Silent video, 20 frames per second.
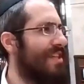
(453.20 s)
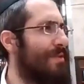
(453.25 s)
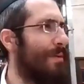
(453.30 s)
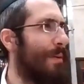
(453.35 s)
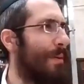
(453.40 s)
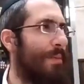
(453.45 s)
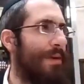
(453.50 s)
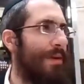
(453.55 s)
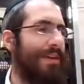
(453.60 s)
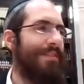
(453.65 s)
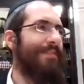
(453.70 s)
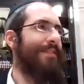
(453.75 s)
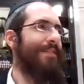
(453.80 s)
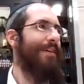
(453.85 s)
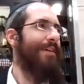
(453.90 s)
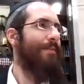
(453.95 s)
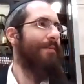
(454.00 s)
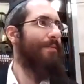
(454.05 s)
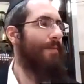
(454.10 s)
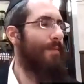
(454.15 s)
so just to repeat,
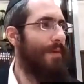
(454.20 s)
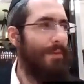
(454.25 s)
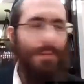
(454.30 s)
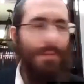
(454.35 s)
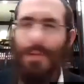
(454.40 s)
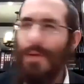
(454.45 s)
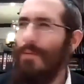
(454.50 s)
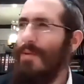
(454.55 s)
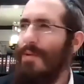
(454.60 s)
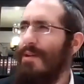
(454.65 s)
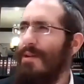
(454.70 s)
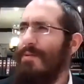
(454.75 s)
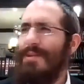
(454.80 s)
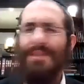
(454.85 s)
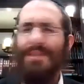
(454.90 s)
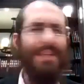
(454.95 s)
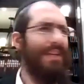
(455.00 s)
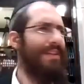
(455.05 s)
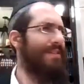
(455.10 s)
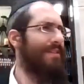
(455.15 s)

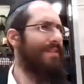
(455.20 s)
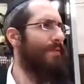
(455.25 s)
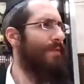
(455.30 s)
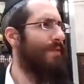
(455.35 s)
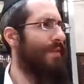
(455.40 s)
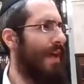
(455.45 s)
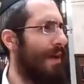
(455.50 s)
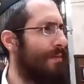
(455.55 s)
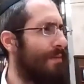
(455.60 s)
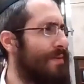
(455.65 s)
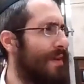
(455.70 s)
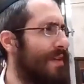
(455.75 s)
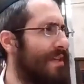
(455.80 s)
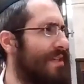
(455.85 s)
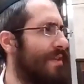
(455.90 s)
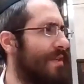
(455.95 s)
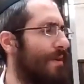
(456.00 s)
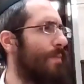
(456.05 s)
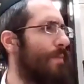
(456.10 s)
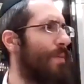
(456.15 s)
we said this a few times,
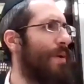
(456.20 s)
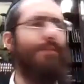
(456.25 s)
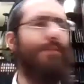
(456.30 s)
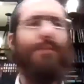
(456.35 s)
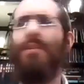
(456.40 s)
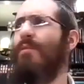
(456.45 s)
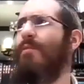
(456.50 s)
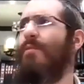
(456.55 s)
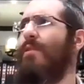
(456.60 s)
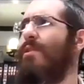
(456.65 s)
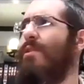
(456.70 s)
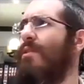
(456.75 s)
right? Just to repeat, for